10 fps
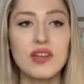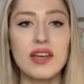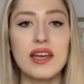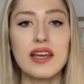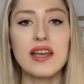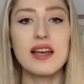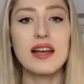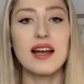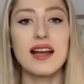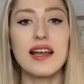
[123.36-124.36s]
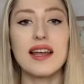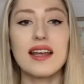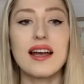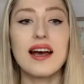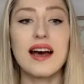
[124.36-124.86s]
Okay,
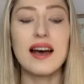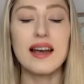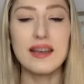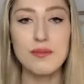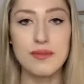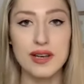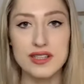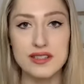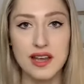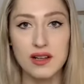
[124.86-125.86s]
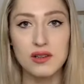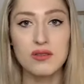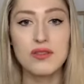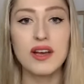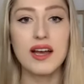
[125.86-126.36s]
like I
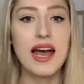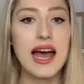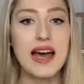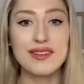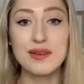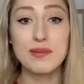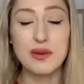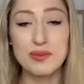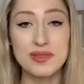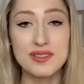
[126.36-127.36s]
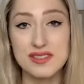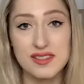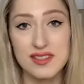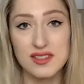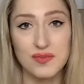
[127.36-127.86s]
myself have it in my
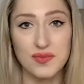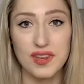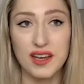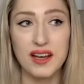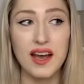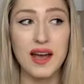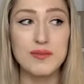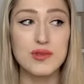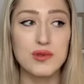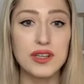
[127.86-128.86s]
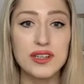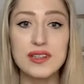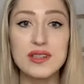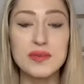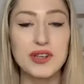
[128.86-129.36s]
business. Yeah, I'm doing
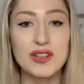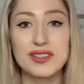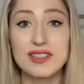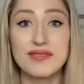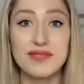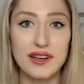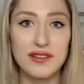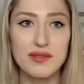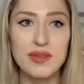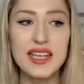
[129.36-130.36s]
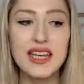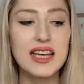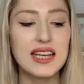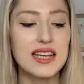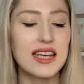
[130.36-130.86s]
this because it's fun for me.
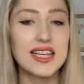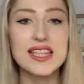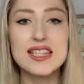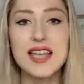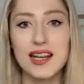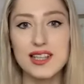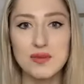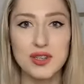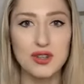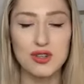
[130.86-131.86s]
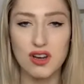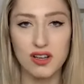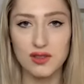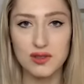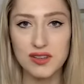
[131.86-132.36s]
It excites me to
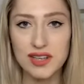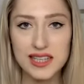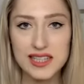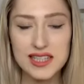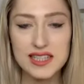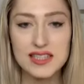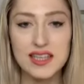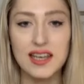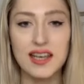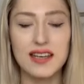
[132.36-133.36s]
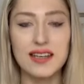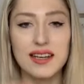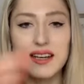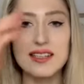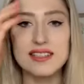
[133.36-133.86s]
talk to you ladies.
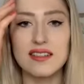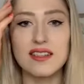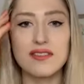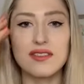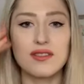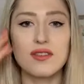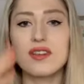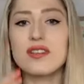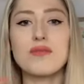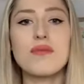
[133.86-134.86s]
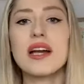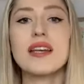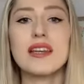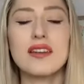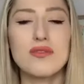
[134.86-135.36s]
Yeah, it's not even the
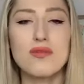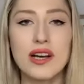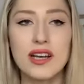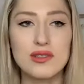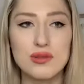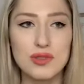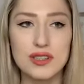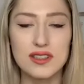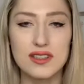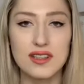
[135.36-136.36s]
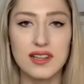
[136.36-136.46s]
money why I do it.